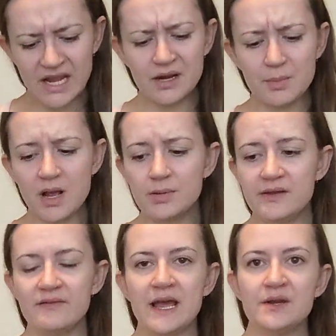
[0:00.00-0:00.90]
I could probably
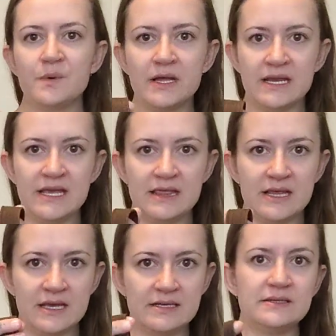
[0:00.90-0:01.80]
find one in
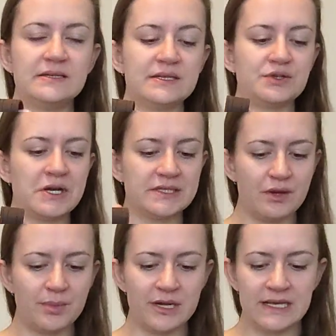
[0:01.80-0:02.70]
the
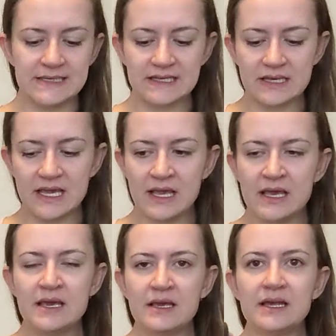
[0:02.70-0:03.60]
distresso pretty easily
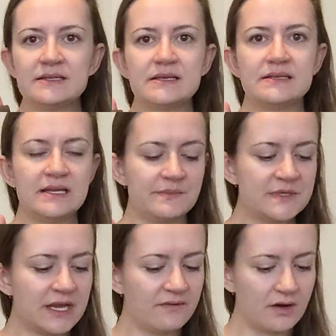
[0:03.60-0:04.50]
because this seems
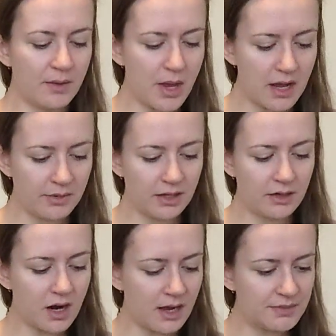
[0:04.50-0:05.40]
like a very
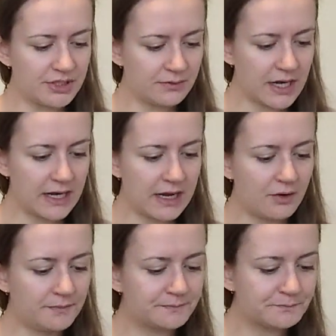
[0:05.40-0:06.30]
popular option right
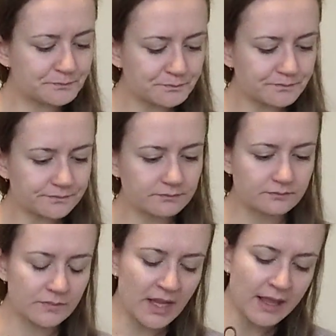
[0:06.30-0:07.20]
now.
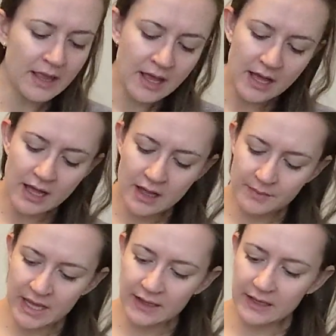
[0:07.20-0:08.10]

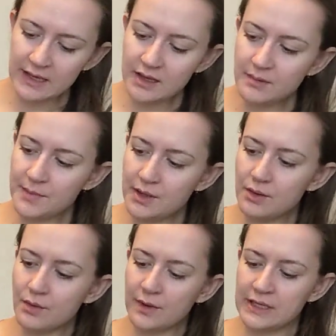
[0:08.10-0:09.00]
I am
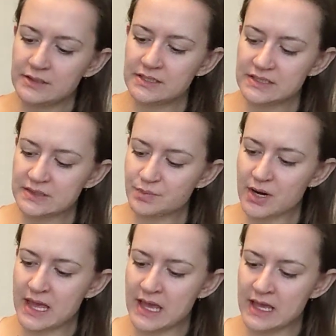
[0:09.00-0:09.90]
going to
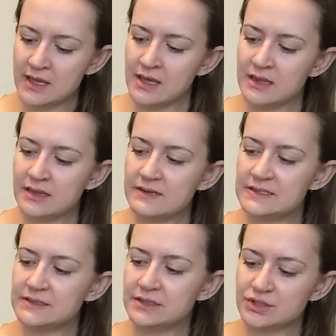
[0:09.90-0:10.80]
spray
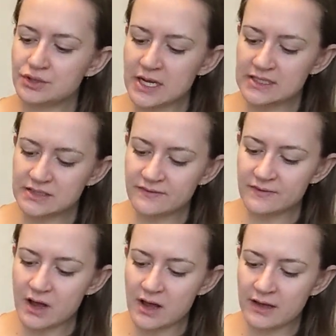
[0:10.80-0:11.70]
this distressed
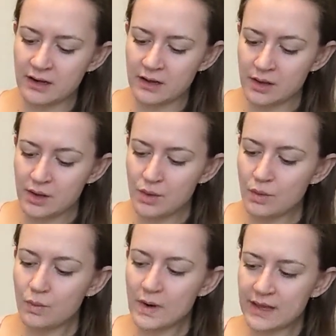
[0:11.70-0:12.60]
fawn
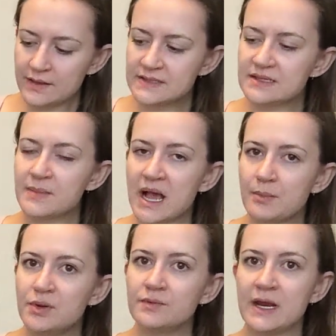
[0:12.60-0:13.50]
with some
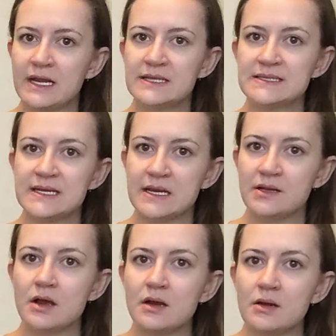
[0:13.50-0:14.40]
apple rain and stain
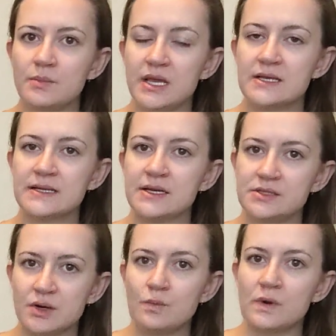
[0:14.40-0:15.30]
guard because I
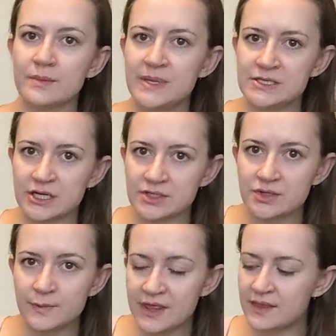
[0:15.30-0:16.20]
don't want to be
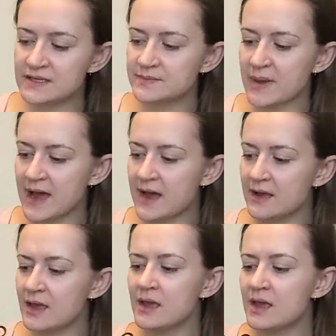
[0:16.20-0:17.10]
gentle with this bag.
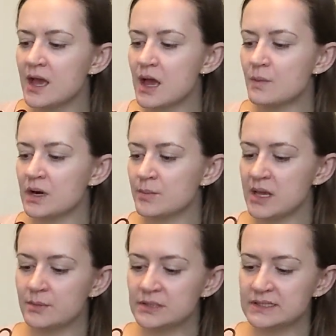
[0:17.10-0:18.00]
I want to be
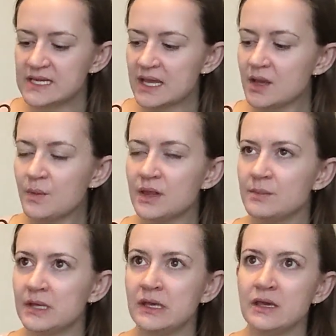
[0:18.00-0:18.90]
able to take it with
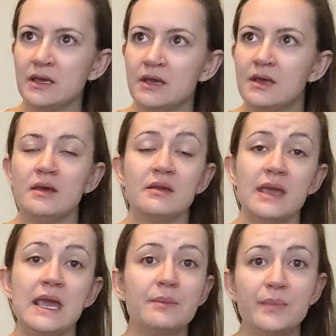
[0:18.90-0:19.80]
me
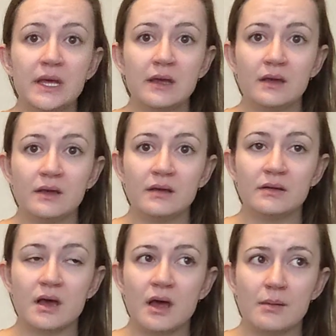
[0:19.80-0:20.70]
camping,
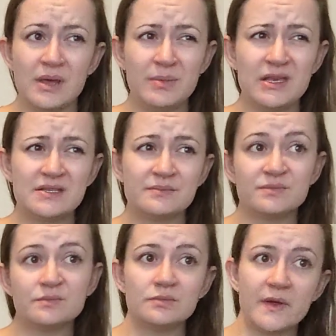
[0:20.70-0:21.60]
maybe some
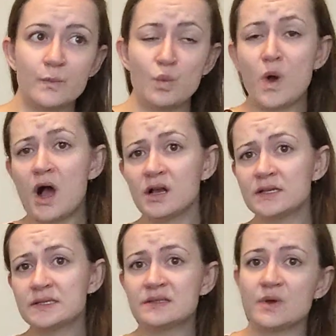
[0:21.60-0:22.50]

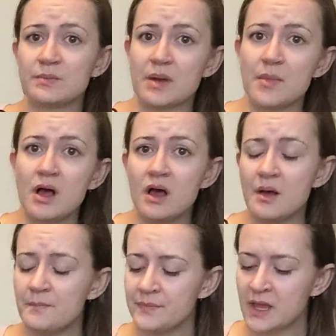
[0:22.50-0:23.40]
walks with my
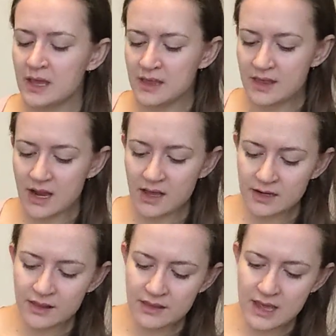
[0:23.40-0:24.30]
mom, that kind
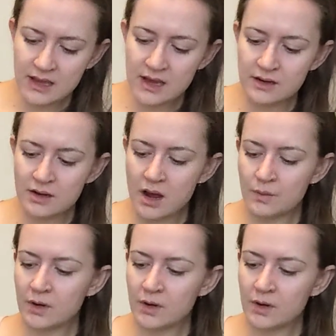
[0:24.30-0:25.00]
of thing, and not